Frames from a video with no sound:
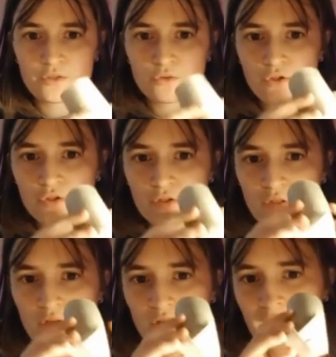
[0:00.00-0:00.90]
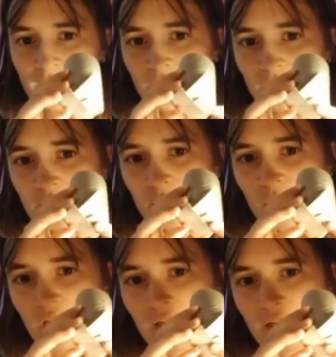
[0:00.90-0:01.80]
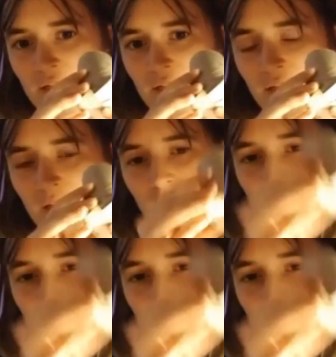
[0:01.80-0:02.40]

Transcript: that you just like cut behind and